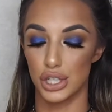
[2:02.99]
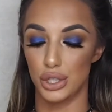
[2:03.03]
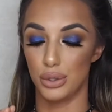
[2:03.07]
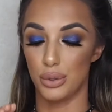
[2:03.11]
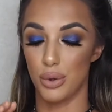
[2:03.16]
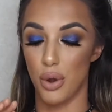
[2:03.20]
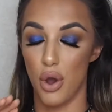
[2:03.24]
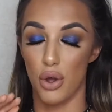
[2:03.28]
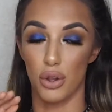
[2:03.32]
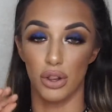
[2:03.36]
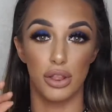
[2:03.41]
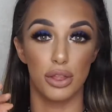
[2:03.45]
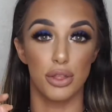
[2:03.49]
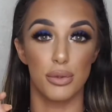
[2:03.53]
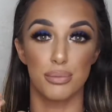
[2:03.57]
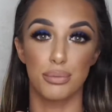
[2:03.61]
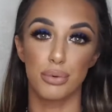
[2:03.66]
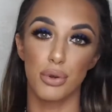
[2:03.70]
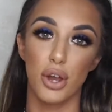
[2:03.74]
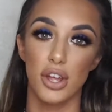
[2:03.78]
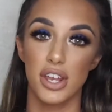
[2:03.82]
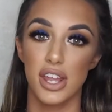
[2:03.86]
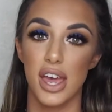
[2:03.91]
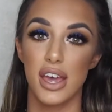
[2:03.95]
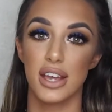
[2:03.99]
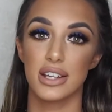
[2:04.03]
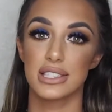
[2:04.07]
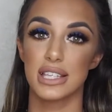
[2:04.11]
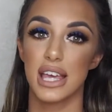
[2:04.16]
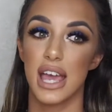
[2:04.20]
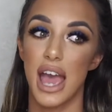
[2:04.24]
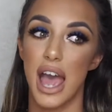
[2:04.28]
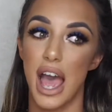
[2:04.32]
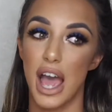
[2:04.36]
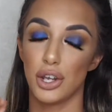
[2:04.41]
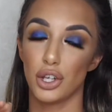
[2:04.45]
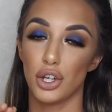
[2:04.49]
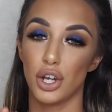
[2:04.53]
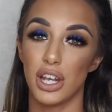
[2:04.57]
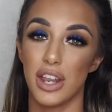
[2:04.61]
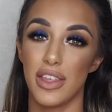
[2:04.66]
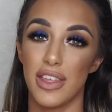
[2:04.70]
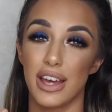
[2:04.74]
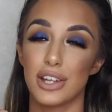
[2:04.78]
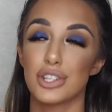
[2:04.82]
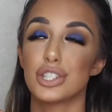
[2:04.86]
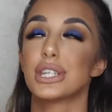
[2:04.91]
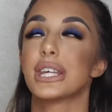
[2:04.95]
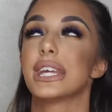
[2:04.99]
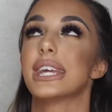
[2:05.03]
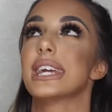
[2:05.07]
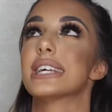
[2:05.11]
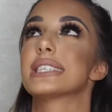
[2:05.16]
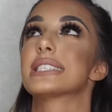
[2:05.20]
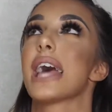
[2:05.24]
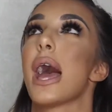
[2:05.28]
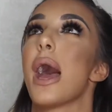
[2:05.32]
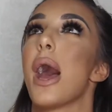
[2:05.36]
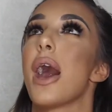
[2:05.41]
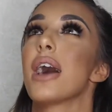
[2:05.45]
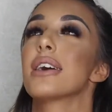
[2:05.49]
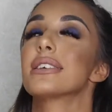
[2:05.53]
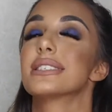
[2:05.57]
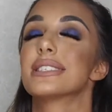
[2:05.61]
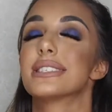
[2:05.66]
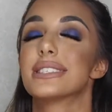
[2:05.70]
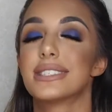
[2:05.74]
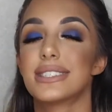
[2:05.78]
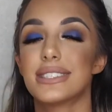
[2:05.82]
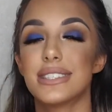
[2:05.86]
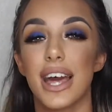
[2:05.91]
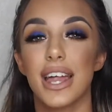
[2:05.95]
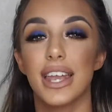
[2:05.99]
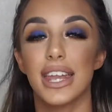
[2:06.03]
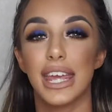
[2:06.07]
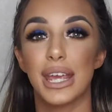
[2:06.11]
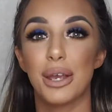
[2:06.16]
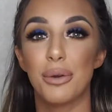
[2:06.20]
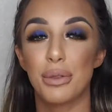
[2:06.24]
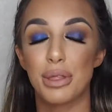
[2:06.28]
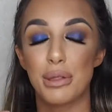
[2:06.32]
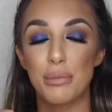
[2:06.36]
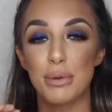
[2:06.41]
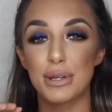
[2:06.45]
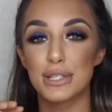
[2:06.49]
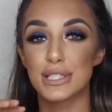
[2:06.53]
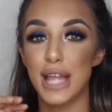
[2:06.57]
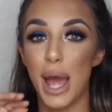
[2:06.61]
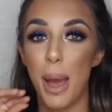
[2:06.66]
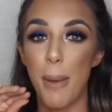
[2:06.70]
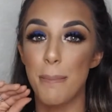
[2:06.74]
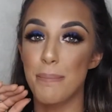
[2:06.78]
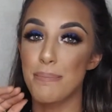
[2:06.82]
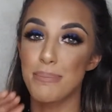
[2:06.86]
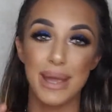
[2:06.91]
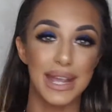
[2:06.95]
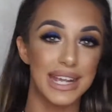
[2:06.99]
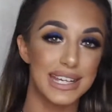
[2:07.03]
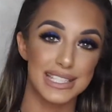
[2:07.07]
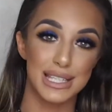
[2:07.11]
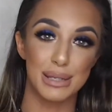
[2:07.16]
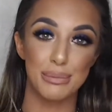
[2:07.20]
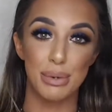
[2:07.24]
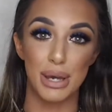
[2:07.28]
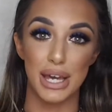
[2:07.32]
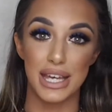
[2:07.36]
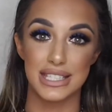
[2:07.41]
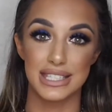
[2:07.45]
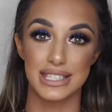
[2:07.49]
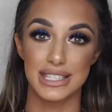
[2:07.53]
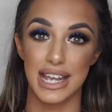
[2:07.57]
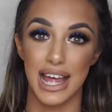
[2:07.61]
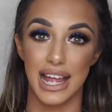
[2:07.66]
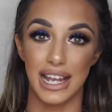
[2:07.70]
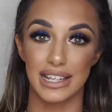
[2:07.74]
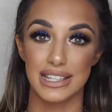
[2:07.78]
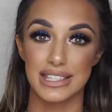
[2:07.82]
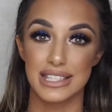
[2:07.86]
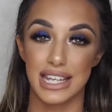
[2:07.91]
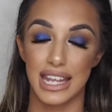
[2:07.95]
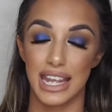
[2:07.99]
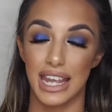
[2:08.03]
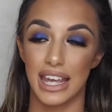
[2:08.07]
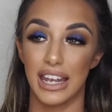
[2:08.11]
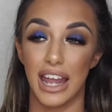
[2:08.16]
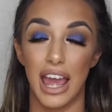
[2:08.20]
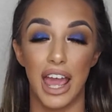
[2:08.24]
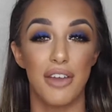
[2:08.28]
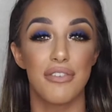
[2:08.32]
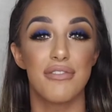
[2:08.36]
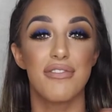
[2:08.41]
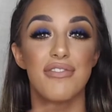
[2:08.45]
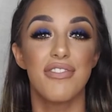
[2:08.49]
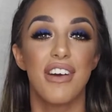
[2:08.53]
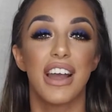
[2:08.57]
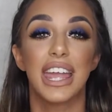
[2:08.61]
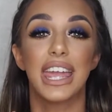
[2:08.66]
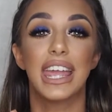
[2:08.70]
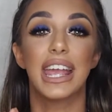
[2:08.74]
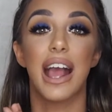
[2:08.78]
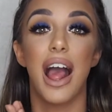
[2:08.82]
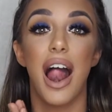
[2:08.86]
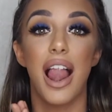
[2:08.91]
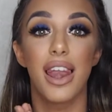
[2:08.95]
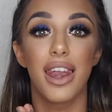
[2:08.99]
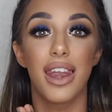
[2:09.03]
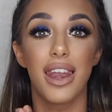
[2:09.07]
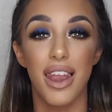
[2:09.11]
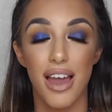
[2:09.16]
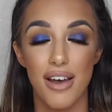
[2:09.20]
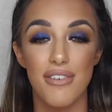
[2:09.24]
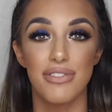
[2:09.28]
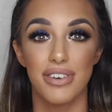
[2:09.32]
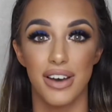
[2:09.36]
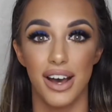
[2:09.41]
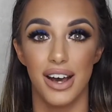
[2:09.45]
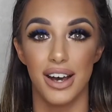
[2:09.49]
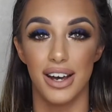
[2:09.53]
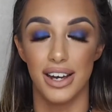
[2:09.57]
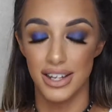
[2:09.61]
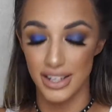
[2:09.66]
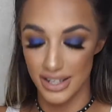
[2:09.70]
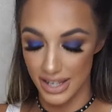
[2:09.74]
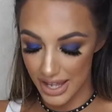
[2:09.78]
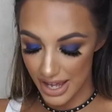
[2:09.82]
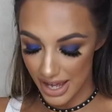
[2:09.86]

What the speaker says: you on the product, and not only that, she is stunning with the most amazing personality and I fucking love her.